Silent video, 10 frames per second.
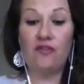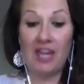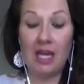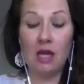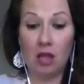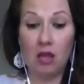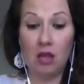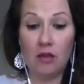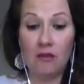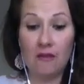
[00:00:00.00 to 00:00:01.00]
And
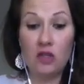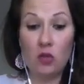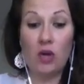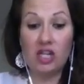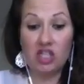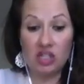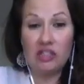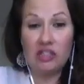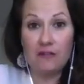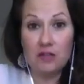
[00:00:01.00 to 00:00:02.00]
to start to
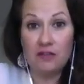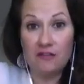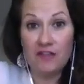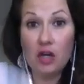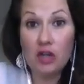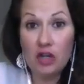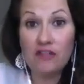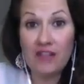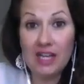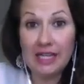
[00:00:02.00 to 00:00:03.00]
feel, you
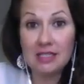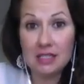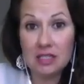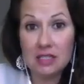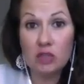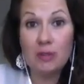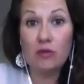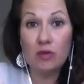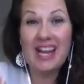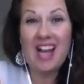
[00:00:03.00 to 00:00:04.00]
want to start to
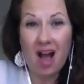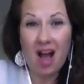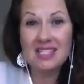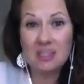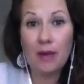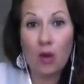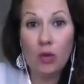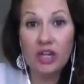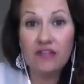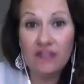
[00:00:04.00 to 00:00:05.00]
feel your feelings and start to
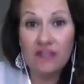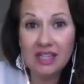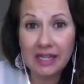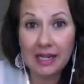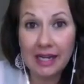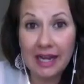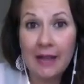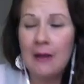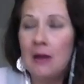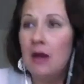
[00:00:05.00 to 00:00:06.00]
get really honest about
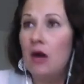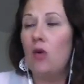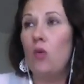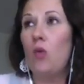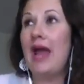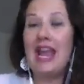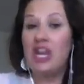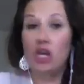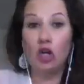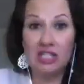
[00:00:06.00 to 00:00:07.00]
what you're feeling. Like,
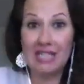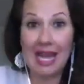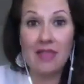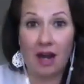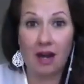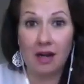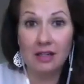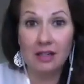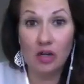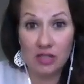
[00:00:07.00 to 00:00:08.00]
and you don't
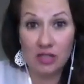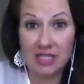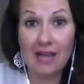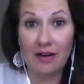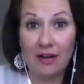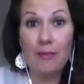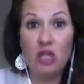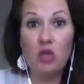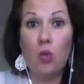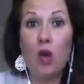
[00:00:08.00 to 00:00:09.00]
stay there.
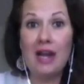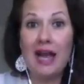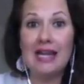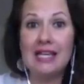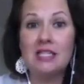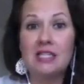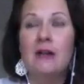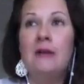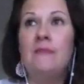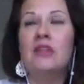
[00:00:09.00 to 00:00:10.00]
Right? But you want to at
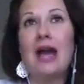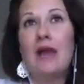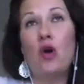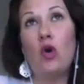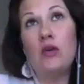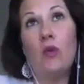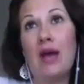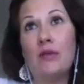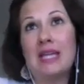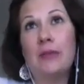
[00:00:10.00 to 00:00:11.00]
least, the only way I
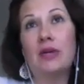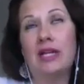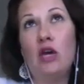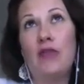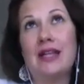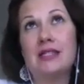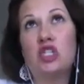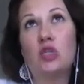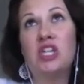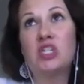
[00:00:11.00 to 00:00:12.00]
was able to heal that
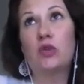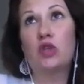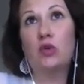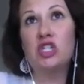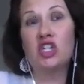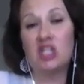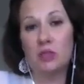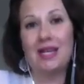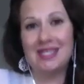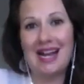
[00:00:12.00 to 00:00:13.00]
situation with Christian is
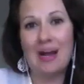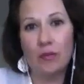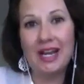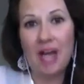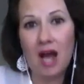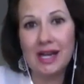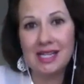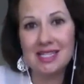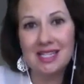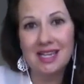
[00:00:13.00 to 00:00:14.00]
because I got really honest